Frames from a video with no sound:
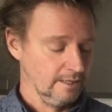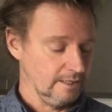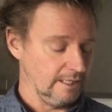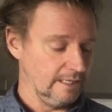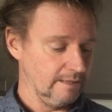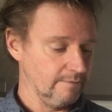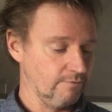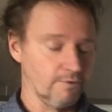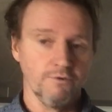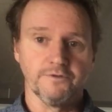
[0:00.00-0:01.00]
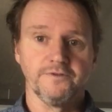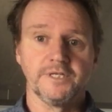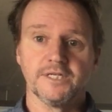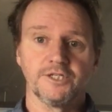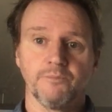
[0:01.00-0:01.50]
He wrote a
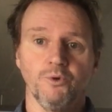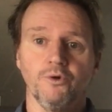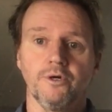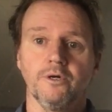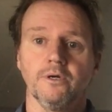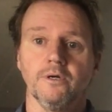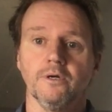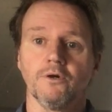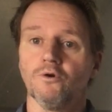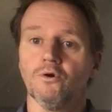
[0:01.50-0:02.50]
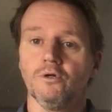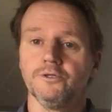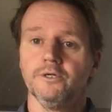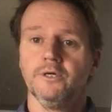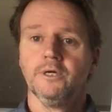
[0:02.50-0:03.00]
fantastic book
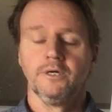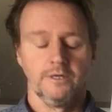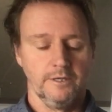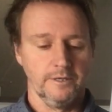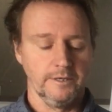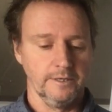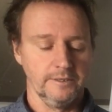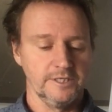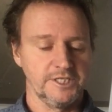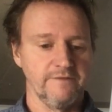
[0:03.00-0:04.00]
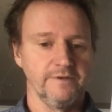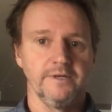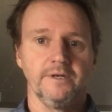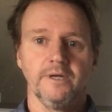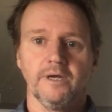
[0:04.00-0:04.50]
called The
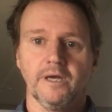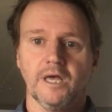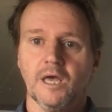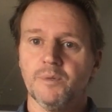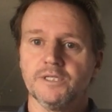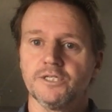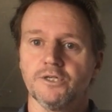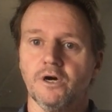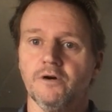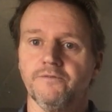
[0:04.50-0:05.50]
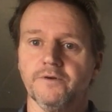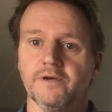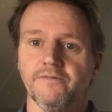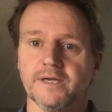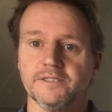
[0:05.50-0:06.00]
7 Habits of
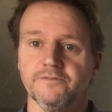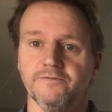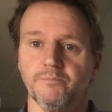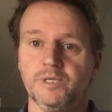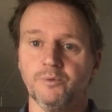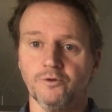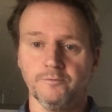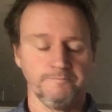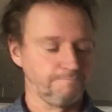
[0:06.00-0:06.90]
Effective People.